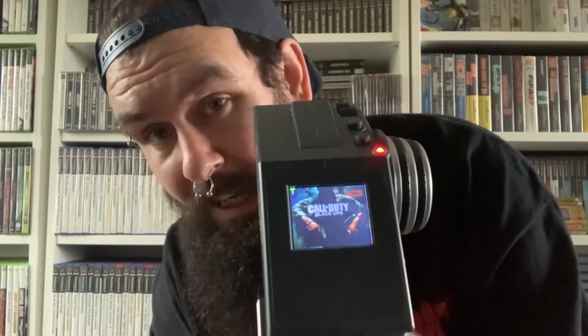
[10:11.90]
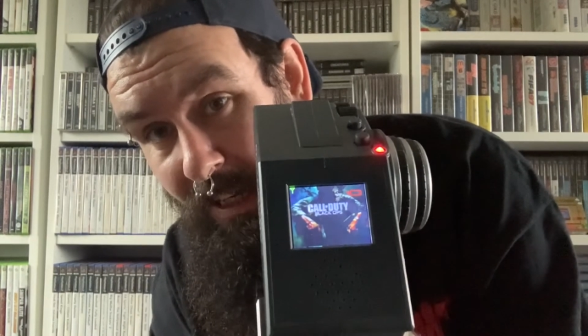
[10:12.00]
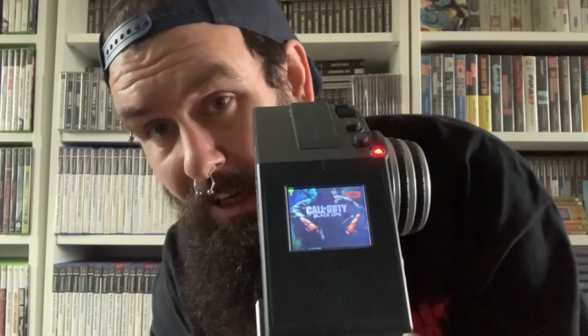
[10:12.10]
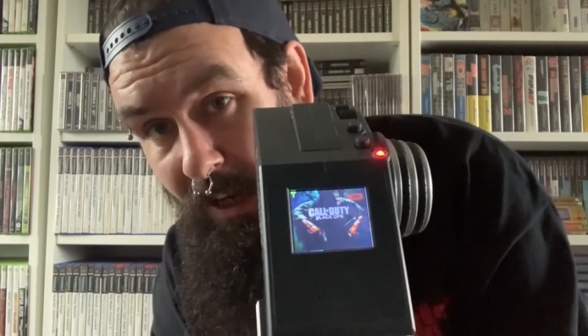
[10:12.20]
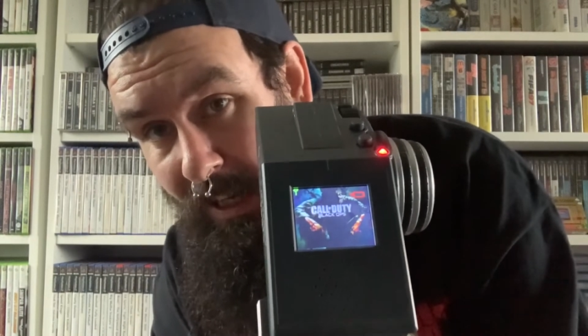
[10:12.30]

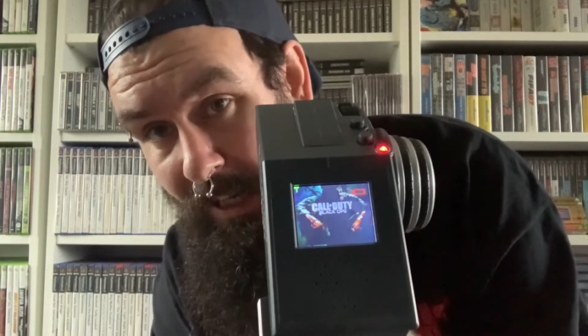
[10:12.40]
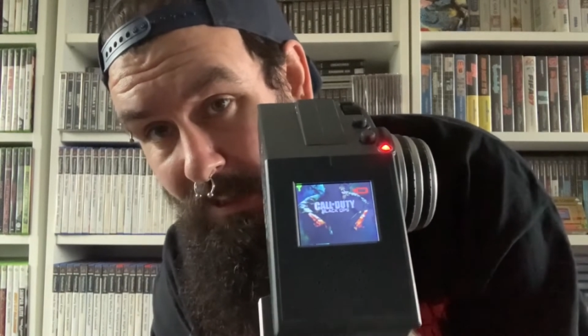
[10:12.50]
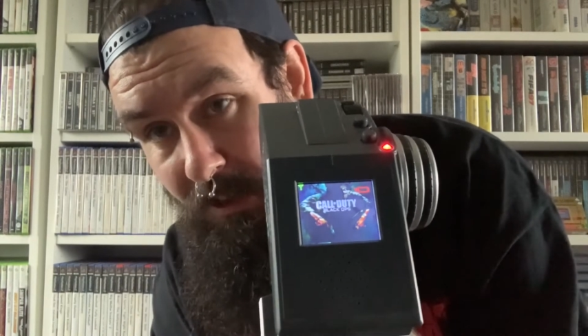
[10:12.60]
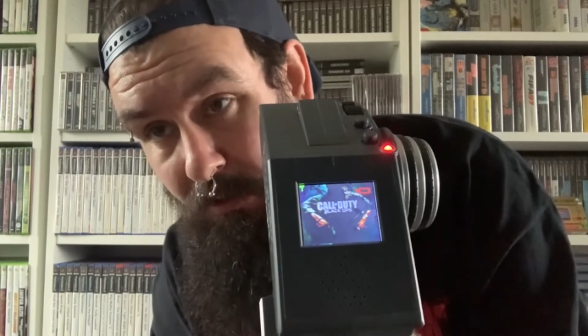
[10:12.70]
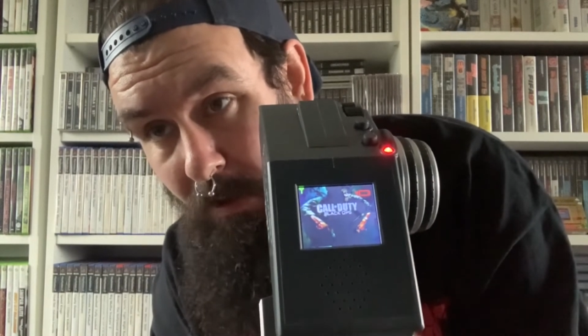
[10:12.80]
I can get that
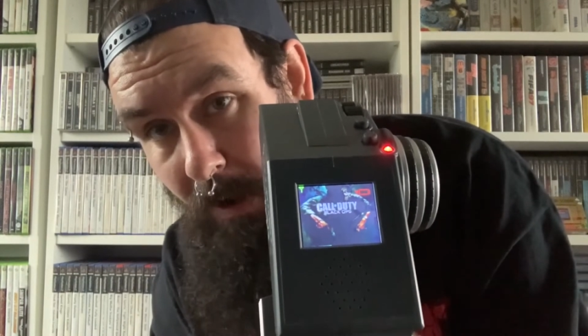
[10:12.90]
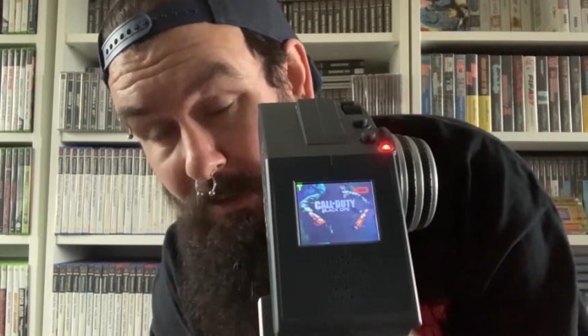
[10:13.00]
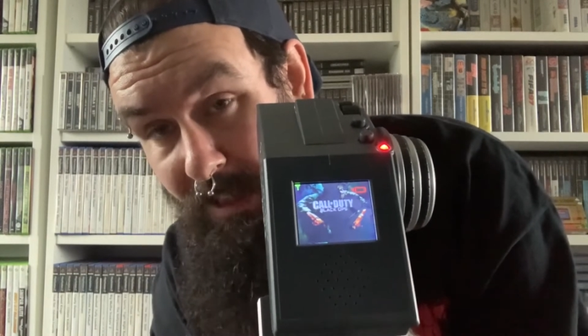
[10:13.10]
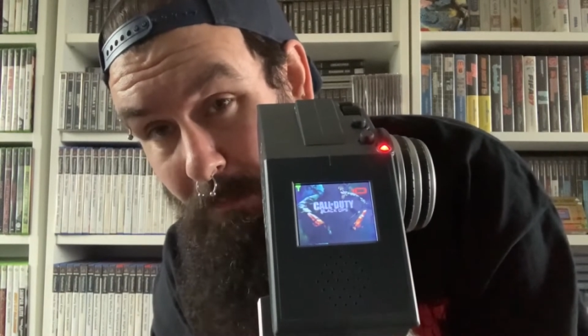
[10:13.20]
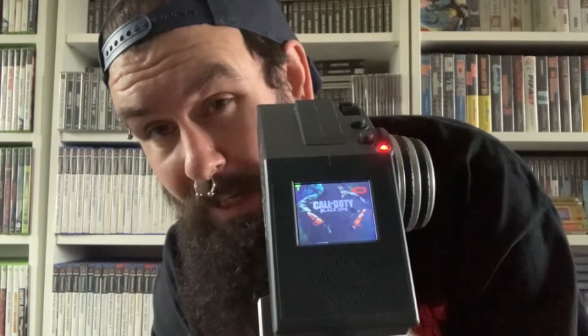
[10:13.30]
screw out,
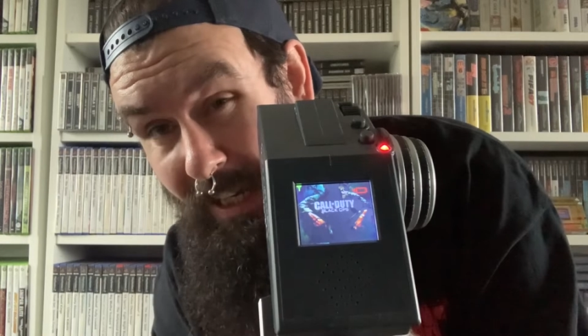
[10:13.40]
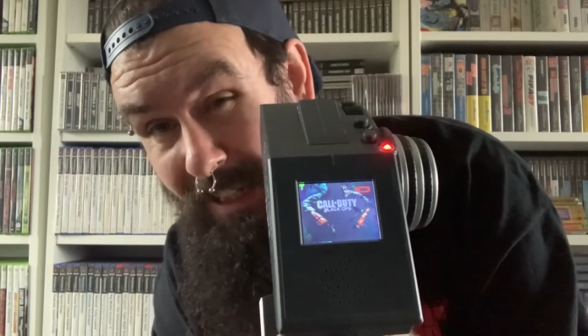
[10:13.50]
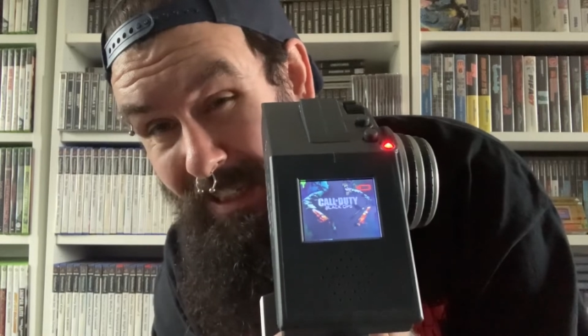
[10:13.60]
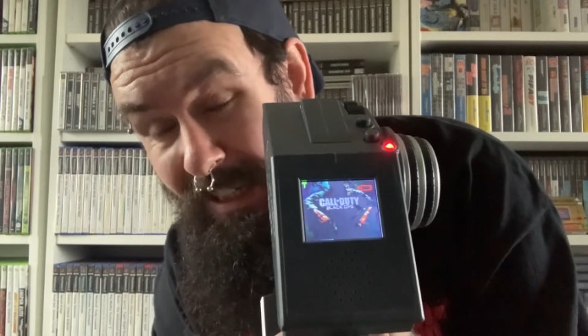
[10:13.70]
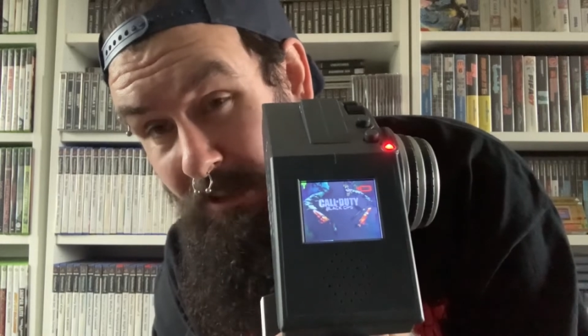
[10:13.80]
because at the minute it
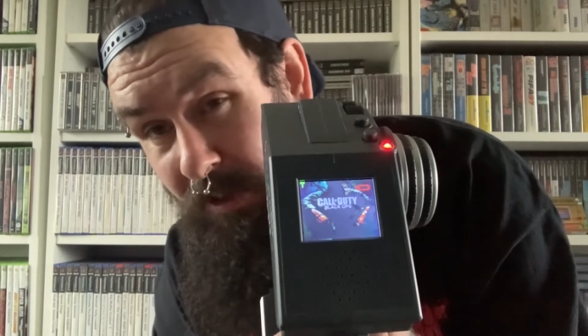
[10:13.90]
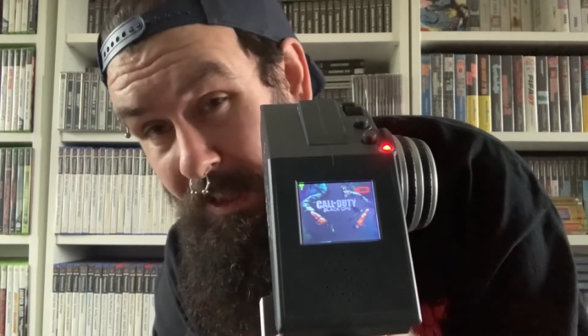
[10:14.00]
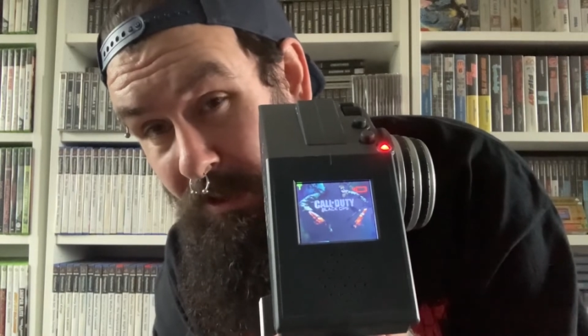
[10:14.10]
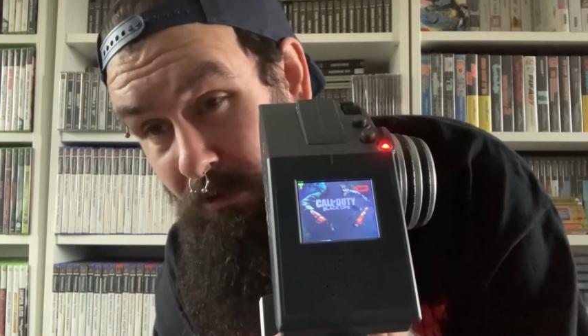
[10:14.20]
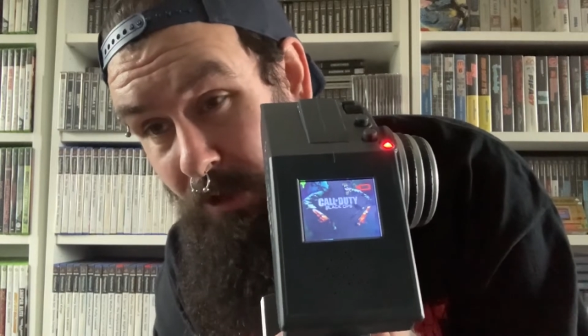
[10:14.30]
is literally
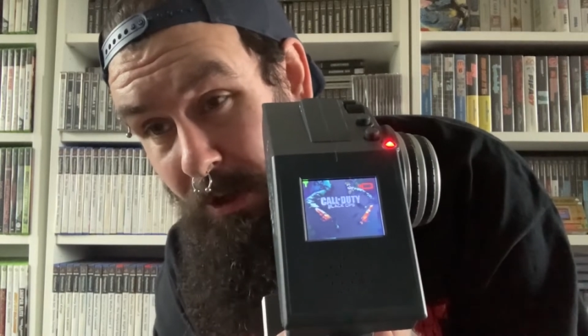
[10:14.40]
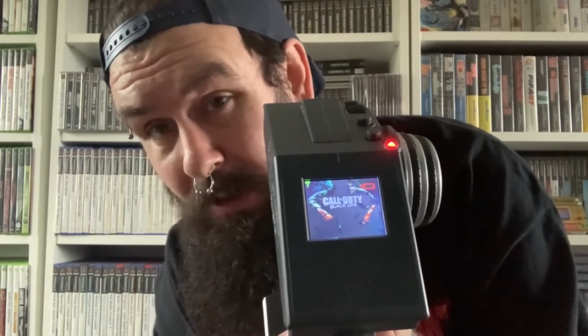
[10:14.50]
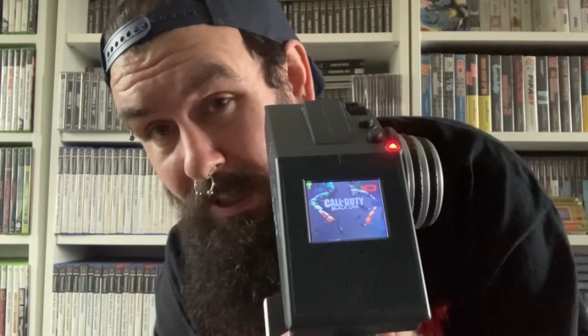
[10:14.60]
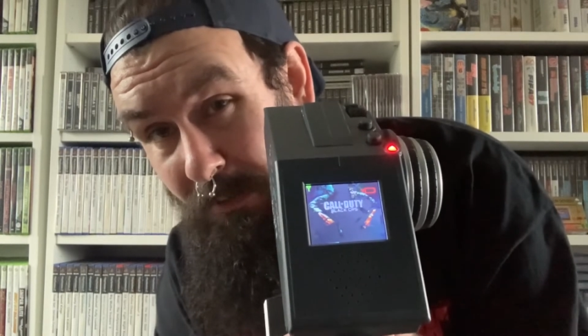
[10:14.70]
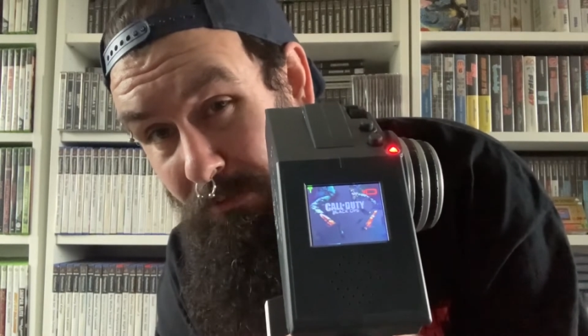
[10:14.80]
screwed,
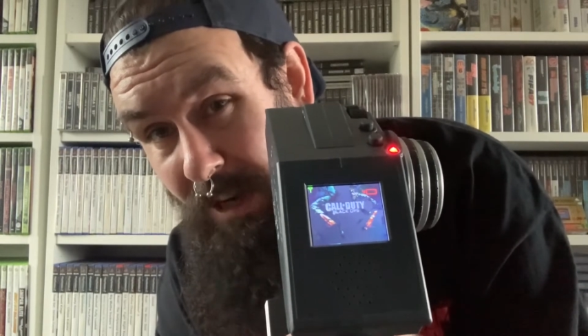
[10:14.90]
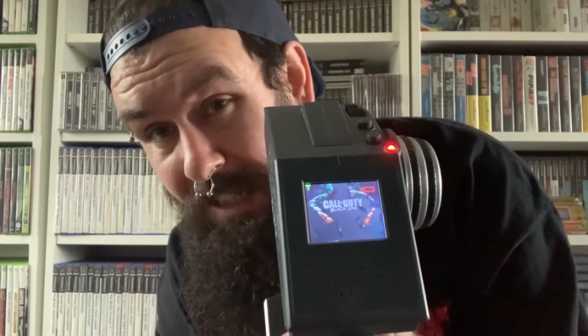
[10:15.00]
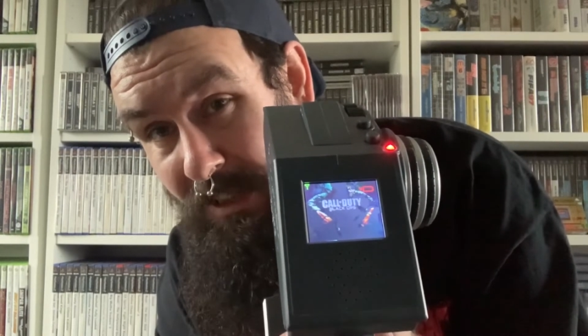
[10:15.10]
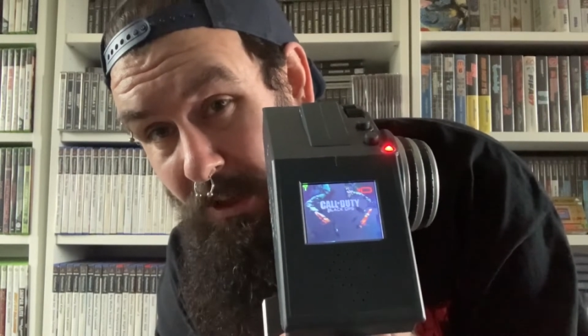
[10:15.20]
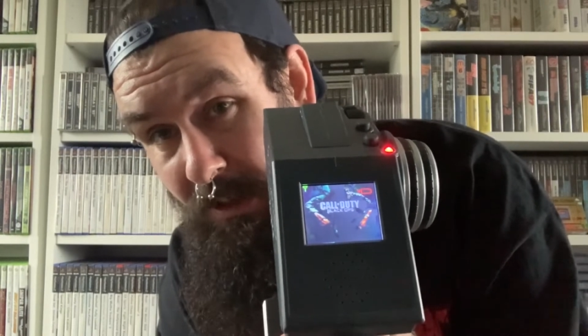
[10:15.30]
like the
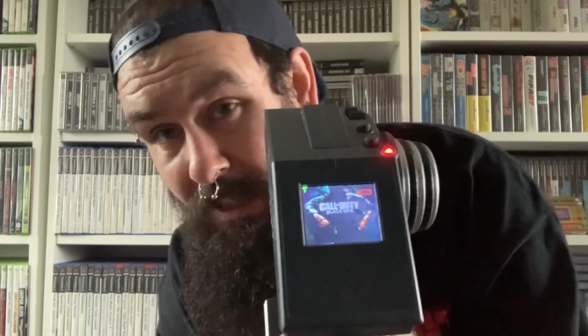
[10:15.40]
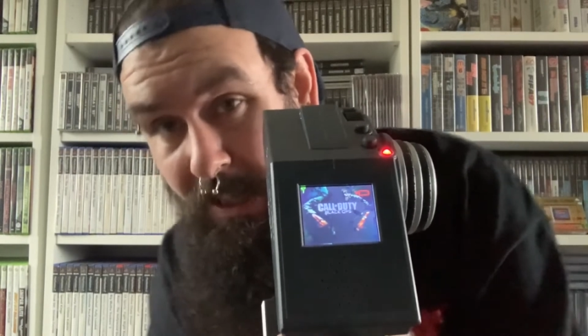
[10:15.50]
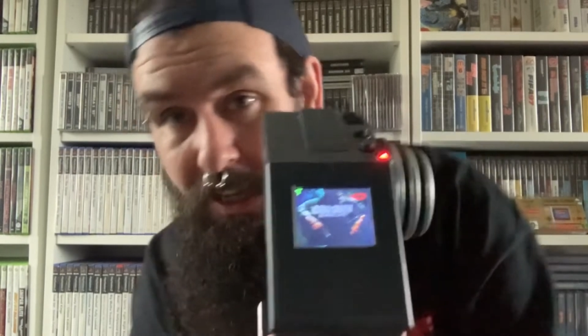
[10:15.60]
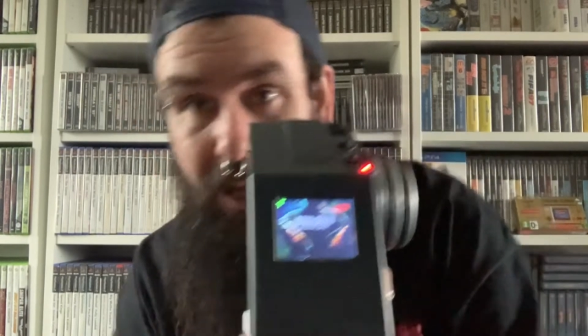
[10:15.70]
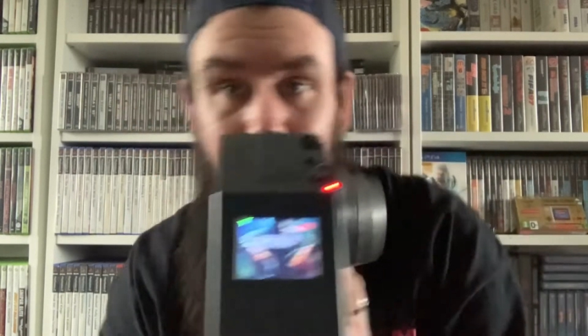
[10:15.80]
thread's gone
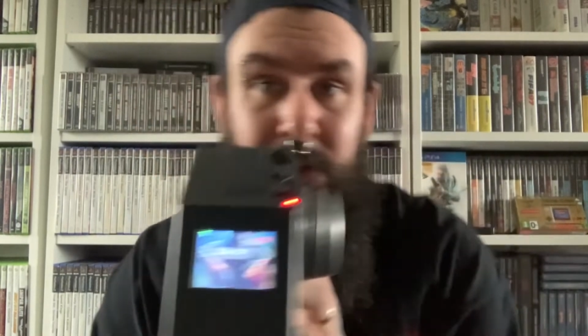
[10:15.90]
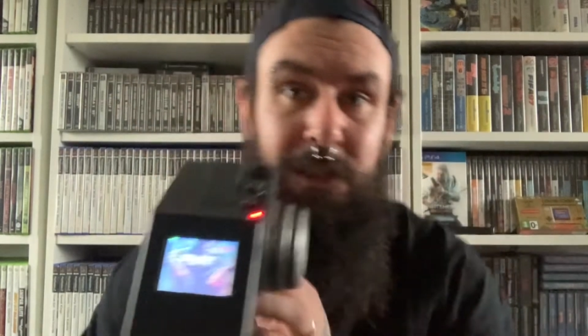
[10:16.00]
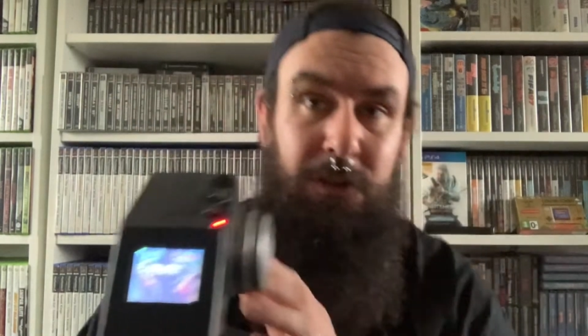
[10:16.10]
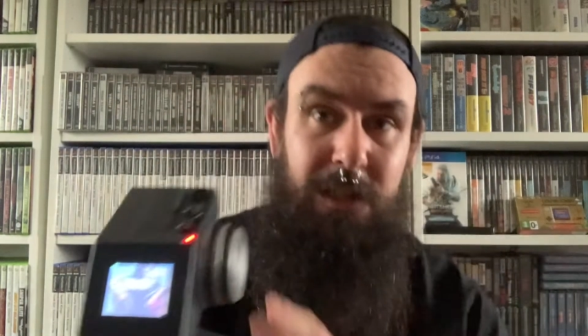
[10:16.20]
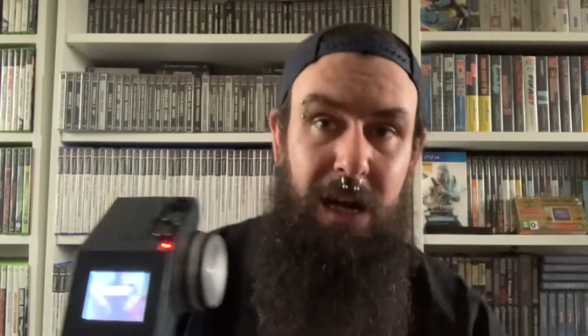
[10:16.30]
ever
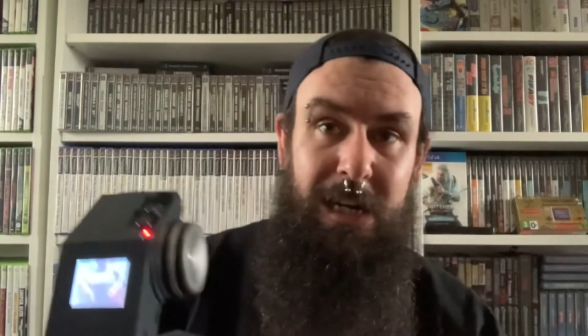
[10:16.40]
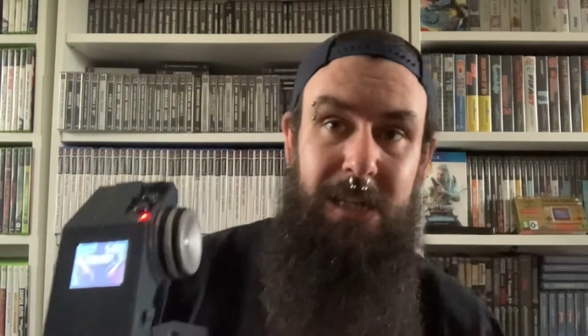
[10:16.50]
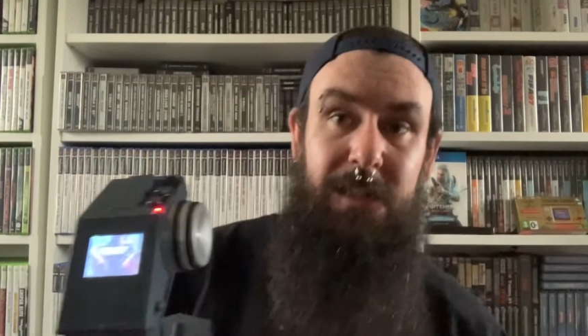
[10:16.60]
so slightly.